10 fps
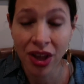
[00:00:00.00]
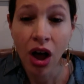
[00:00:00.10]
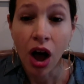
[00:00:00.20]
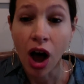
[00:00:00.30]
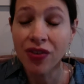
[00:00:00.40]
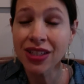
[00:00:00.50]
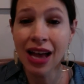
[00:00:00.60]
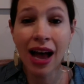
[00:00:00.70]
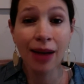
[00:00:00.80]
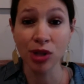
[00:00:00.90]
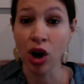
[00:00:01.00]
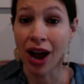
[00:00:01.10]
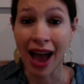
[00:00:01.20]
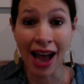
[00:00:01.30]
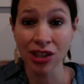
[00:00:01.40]
Oftentimes our
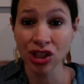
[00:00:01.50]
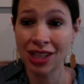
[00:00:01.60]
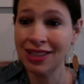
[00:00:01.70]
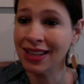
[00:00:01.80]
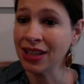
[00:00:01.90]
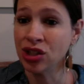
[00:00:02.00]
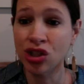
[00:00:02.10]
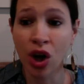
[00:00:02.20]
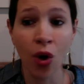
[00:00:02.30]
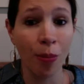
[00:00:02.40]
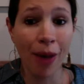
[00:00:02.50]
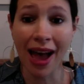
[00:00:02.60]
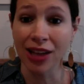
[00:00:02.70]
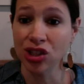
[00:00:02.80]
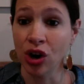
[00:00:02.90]
actions, they don't
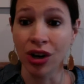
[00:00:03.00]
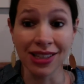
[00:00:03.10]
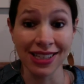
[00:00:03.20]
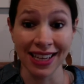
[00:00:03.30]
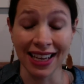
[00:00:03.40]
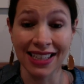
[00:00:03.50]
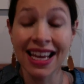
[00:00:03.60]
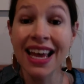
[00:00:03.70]
match our intent.